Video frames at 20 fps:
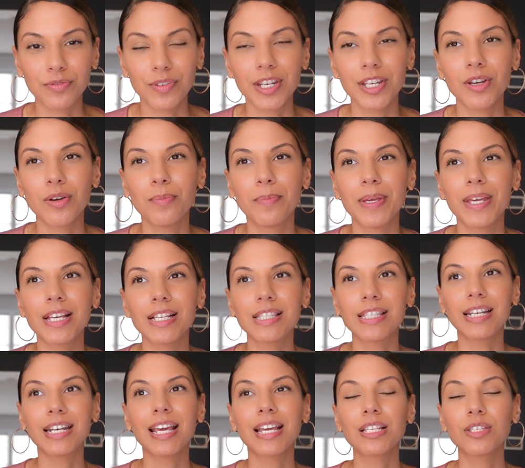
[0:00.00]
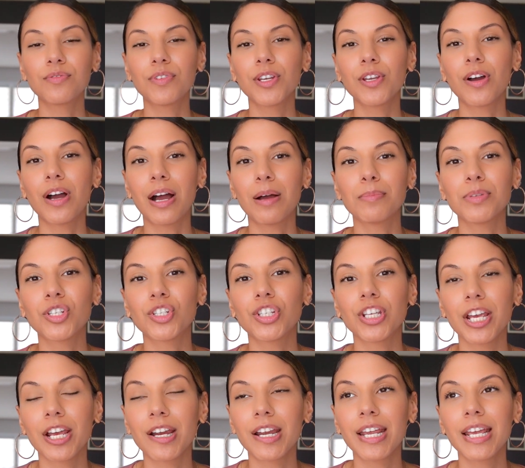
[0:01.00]
video, because the next video I'm
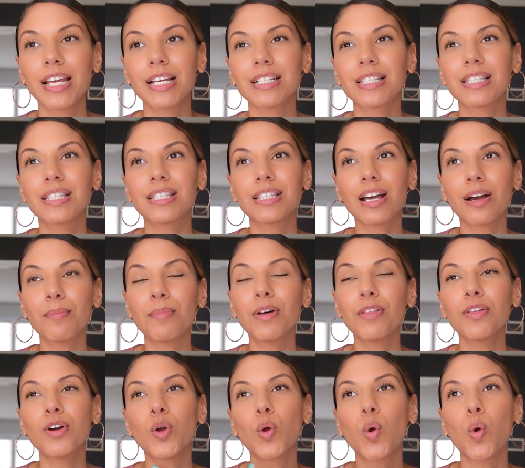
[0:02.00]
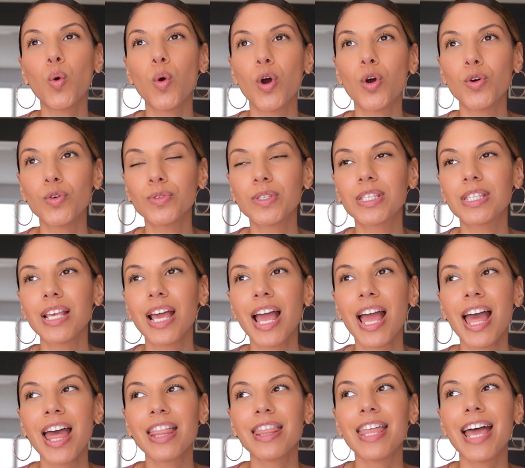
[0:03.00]
sharing some of the quotes
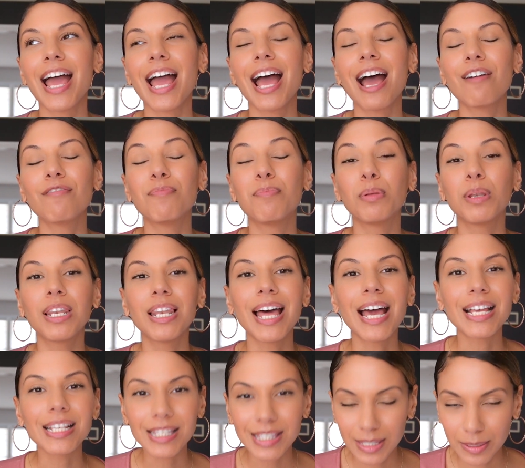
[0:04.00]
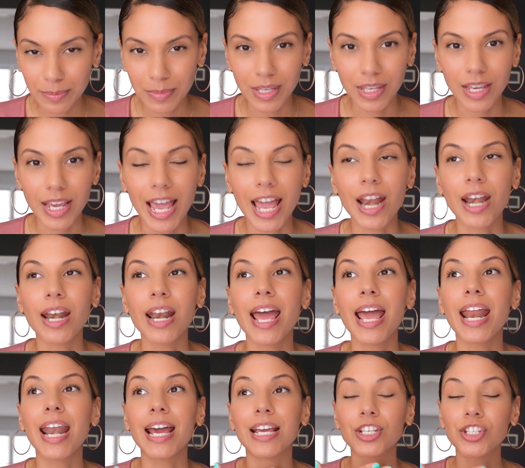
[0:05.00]
that have blessed me,
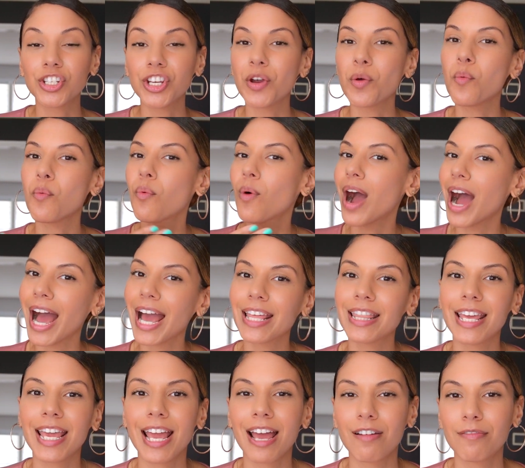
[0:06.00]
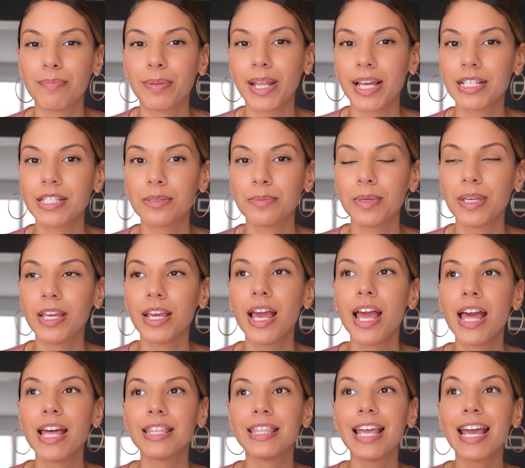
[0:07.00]
and I share why they have blessed me,
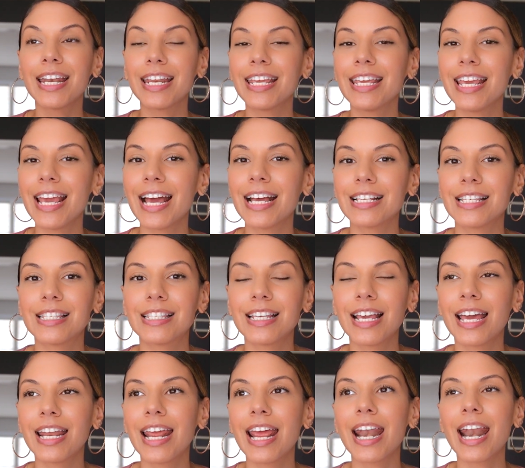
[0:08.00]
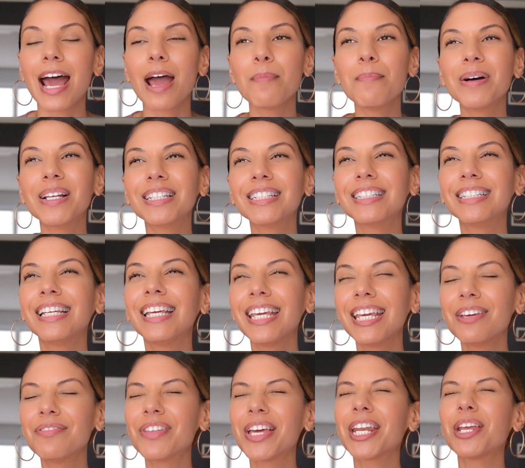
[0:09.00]
that he has said, and I
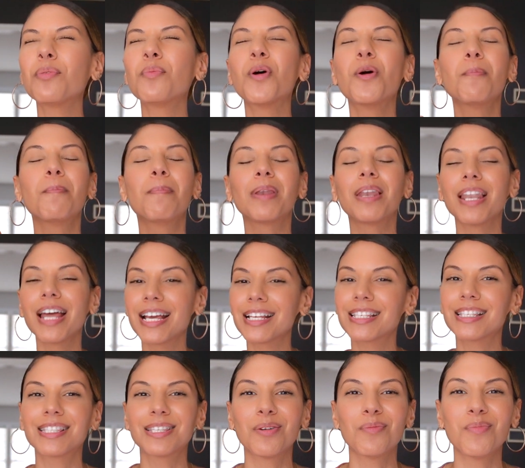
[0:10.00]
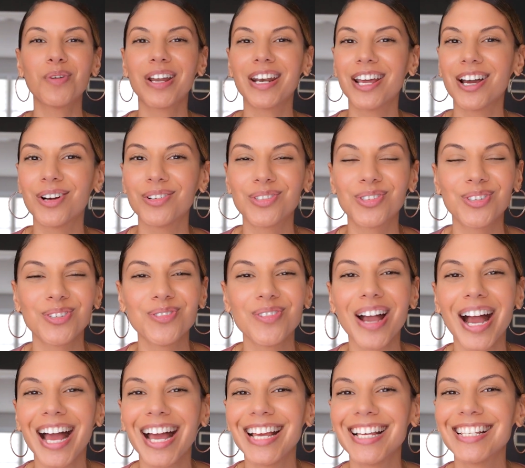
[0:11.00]
believe that it will bless someone else, you
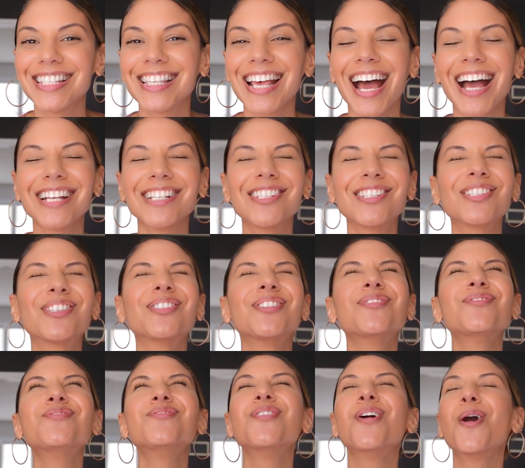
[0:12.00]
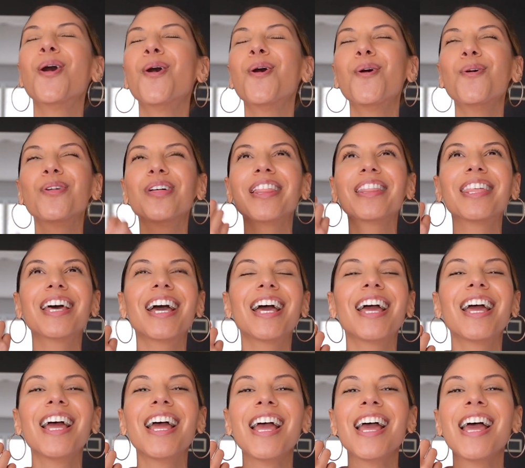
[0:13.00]
guys. I just know
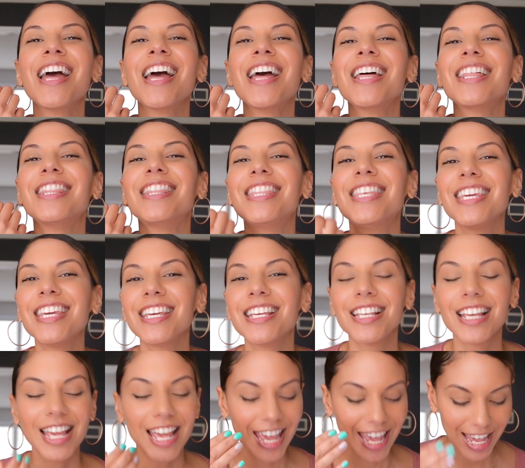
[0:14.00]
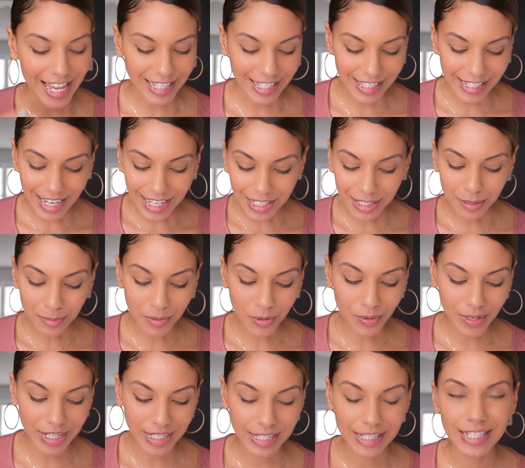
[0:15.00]
that his
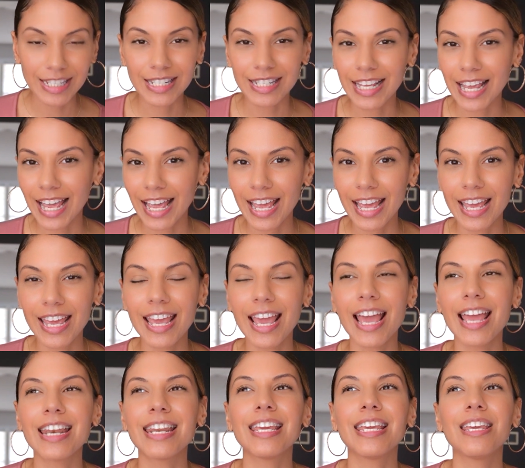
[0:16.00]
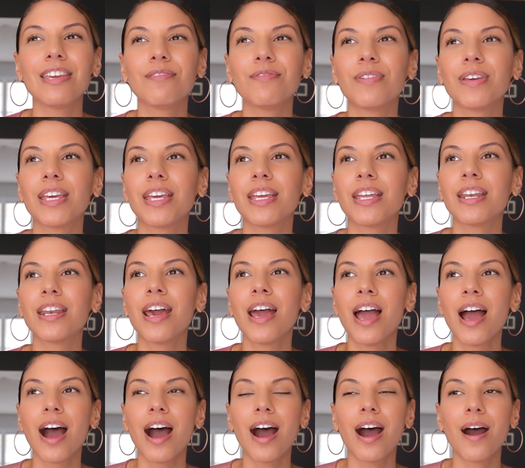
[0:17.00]
testimony today, and even
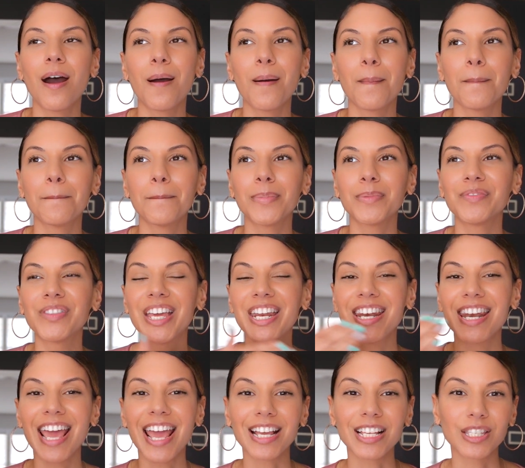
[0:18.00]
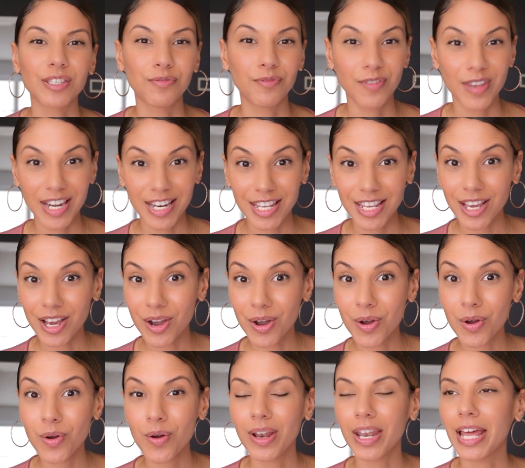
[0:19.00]
the next
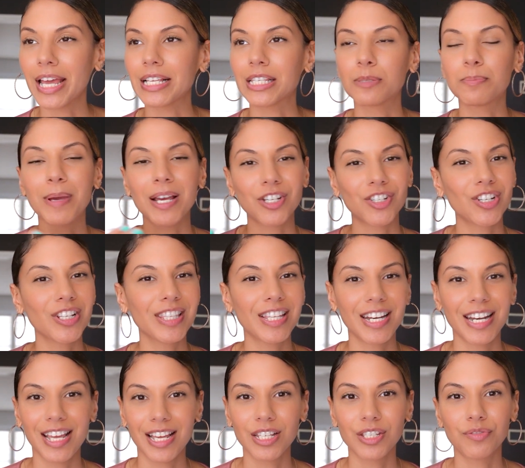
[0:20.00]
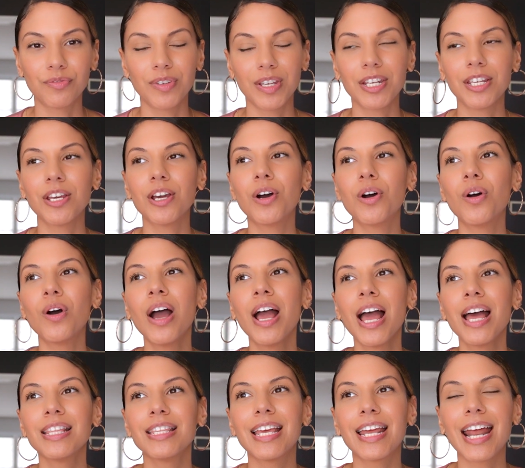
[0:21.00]
video, like especially the next video,
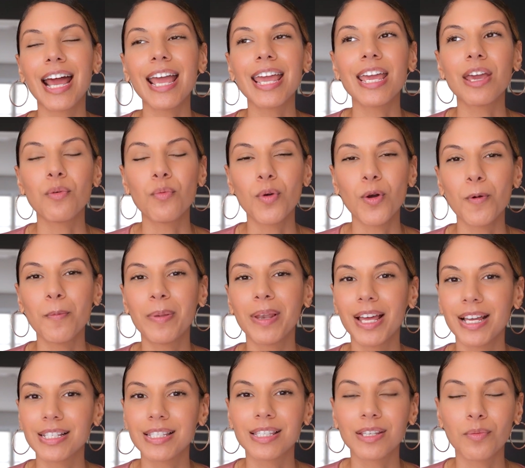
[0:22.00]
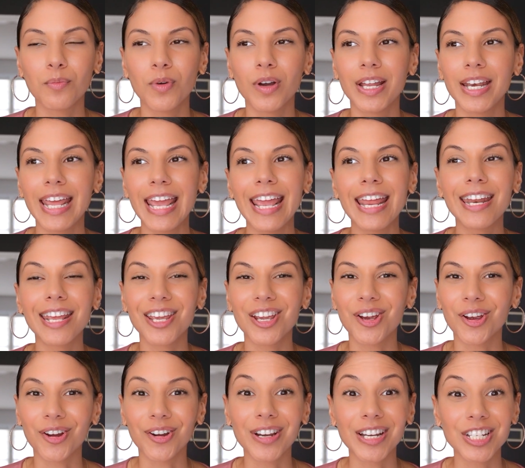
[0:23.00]
that it will bless someone. It
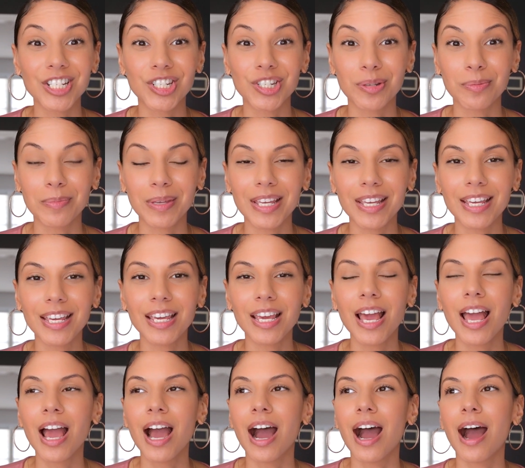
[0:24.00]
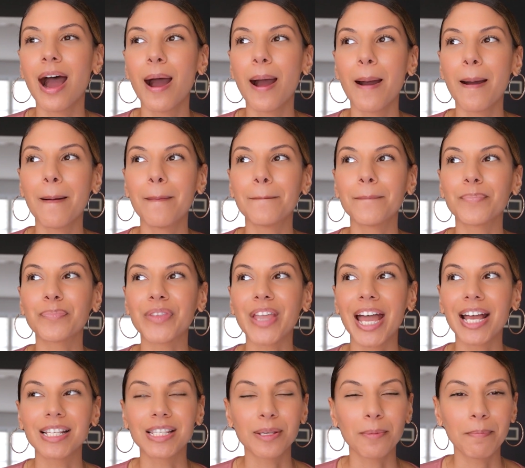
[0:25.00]
encouraged me
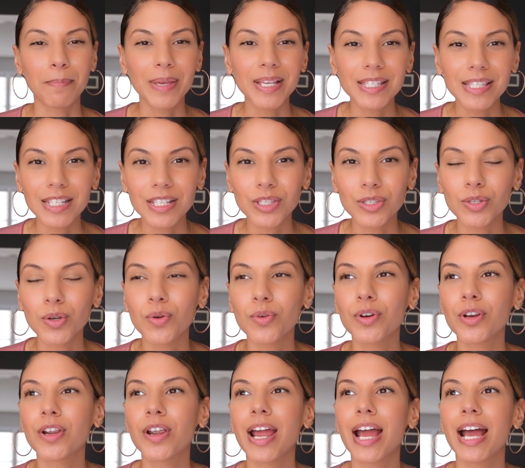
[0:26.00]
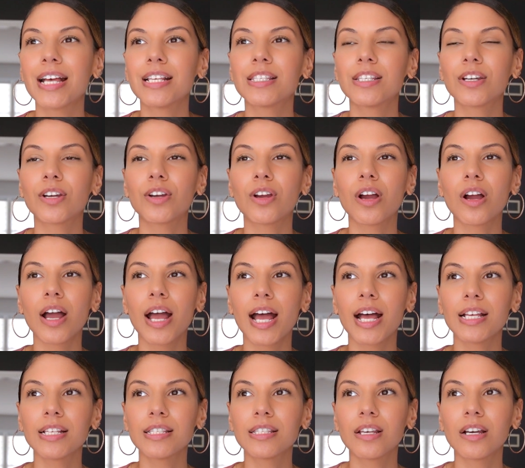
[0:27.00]
as a business owner, as
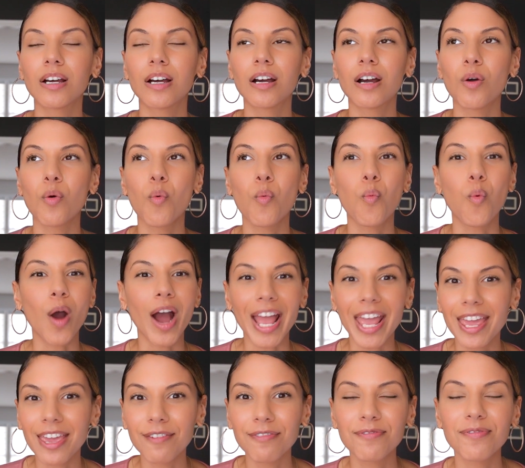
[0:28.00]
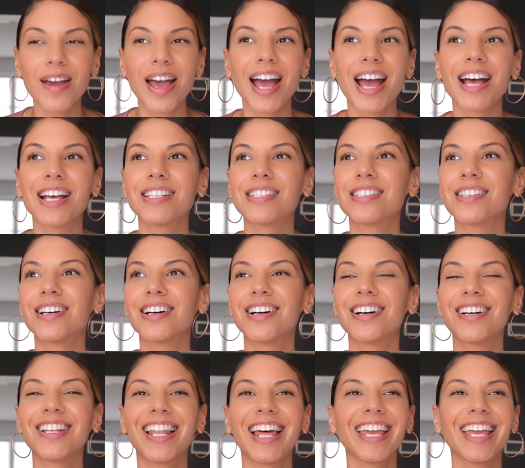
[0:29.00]
a wife, as a